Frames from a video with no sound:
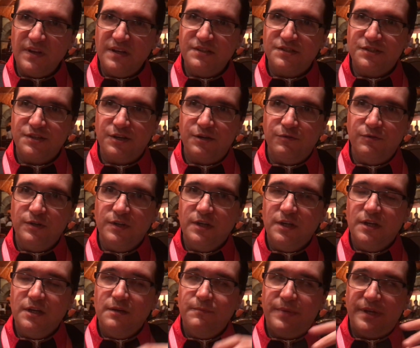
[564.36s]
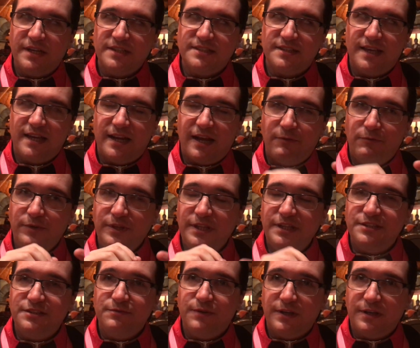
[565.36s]
So, because of that, I really
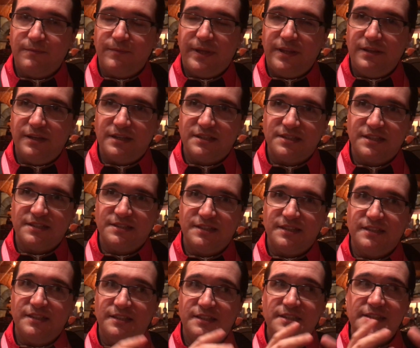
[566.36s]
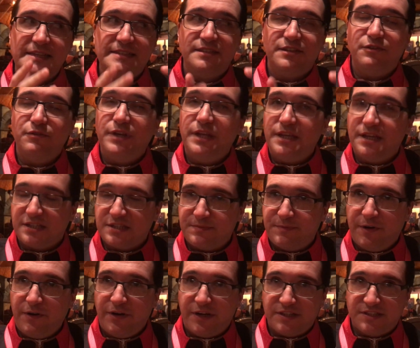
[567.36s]
do recommend this because this is a unique
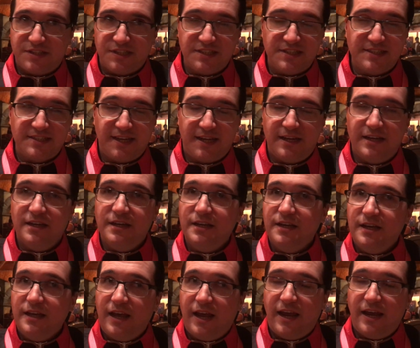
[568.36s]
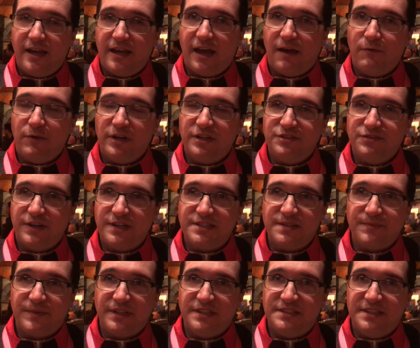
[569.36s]
experience. Just as a, hey, I want to try
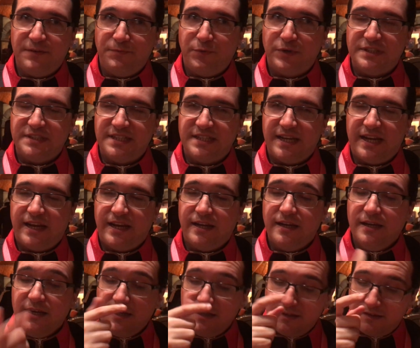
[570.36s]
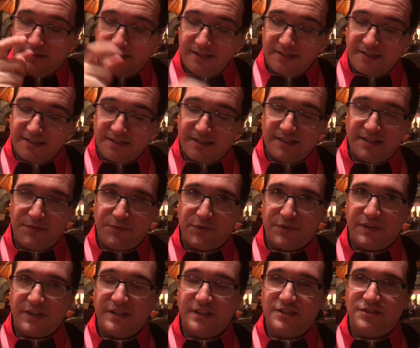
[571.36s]
something different today, this is the
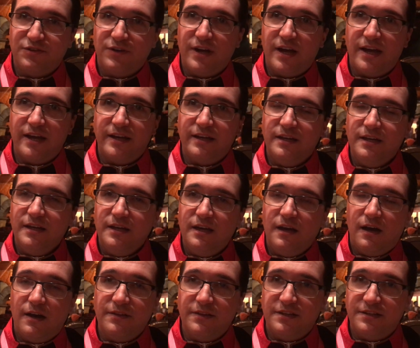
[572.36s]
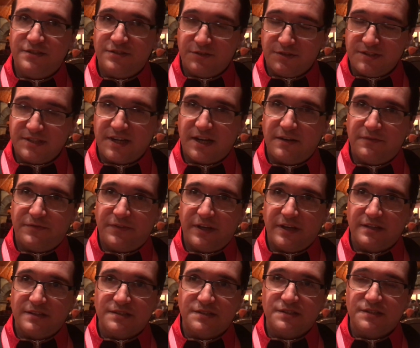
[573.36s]
different thing to try on the dessert side of
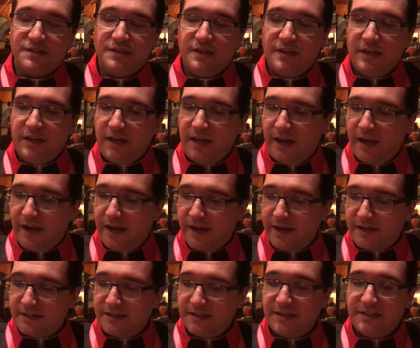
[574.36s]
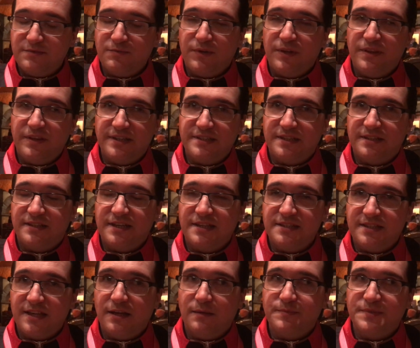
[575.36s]
things. And it is one of the things that
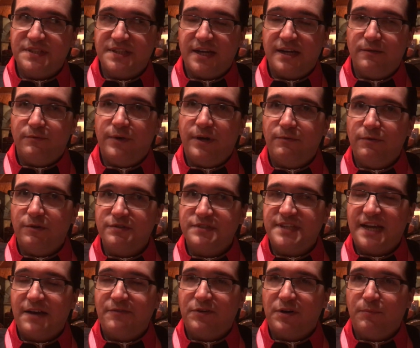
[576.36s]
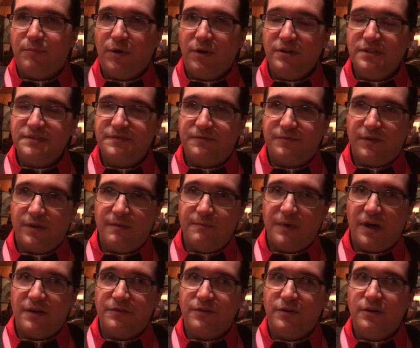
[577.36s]
does help set Red Rose Tavern apart from
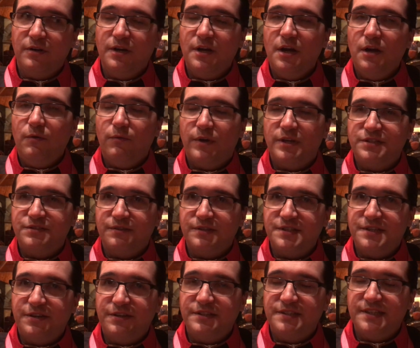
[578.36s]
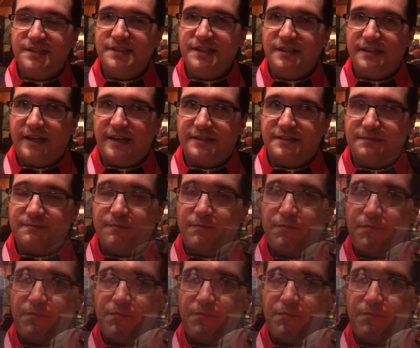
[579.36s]
other restaurants here at Disneyland.